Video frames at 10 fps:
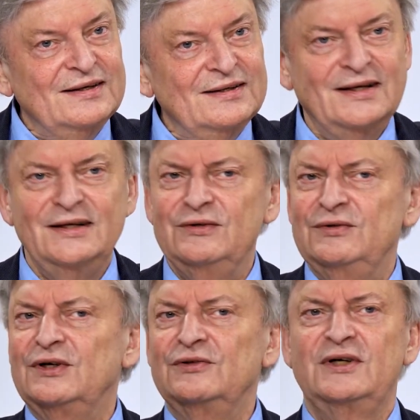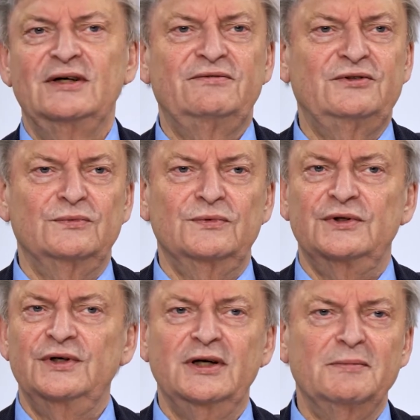Then you don't have to
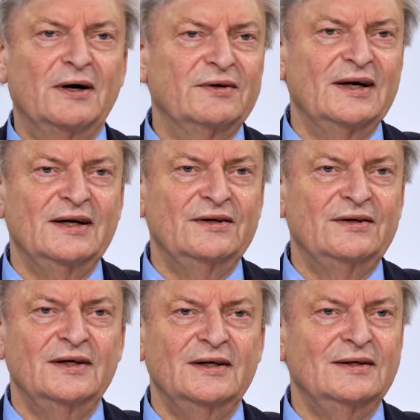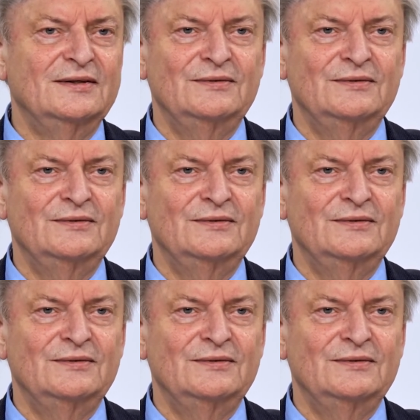worry about anything,